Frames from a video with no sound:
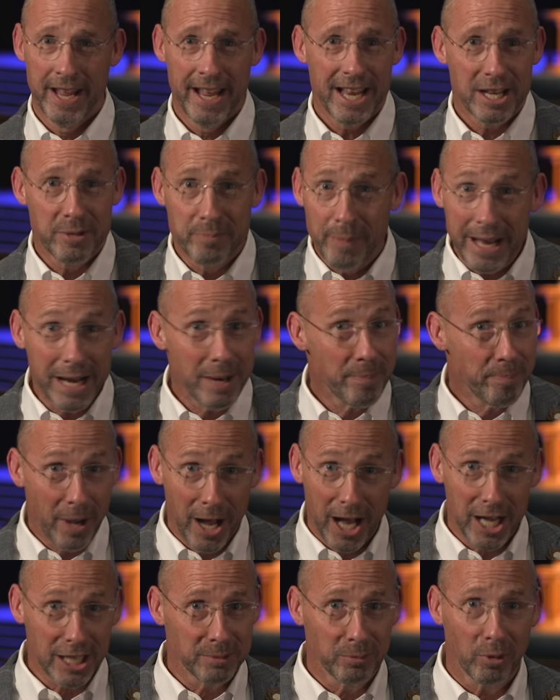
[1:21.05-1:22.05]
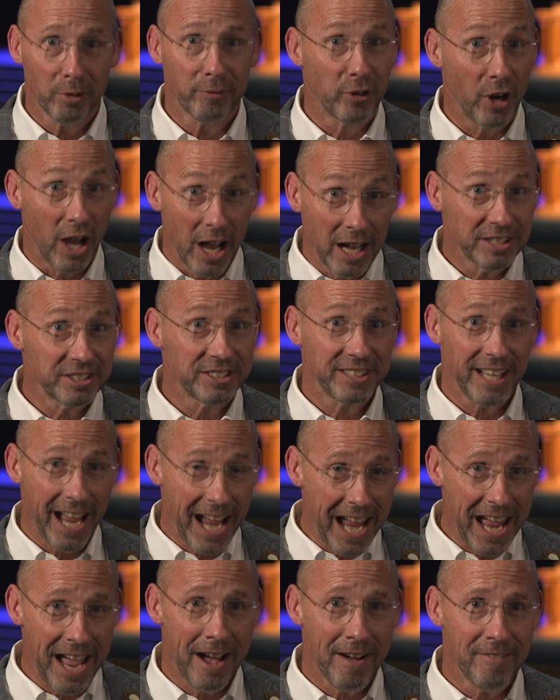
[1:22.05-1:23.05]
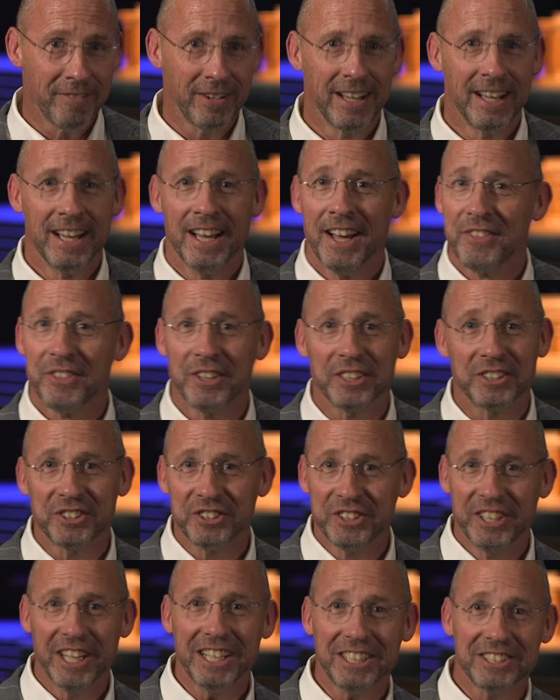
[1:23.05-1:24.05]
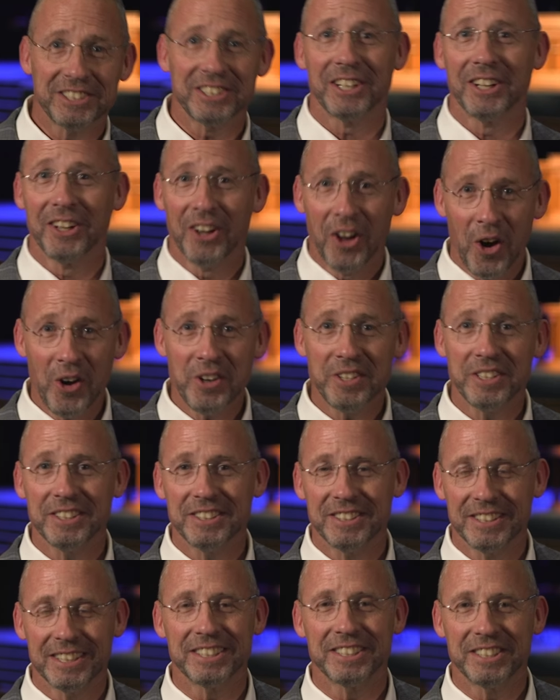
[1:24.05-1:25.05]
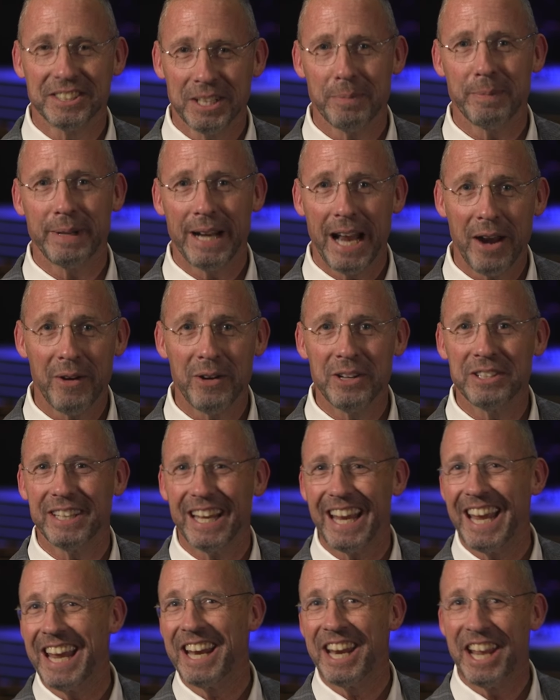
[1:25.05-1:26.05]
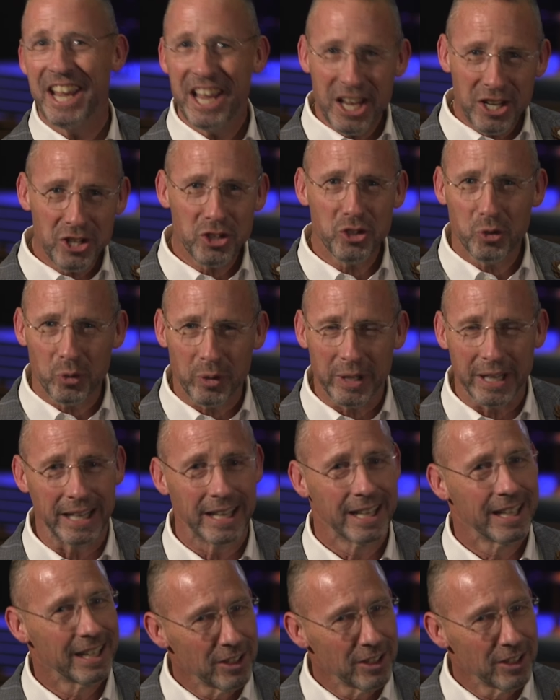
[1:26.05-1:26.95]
It's made it possible for us to have the 6 largest seminaries in history.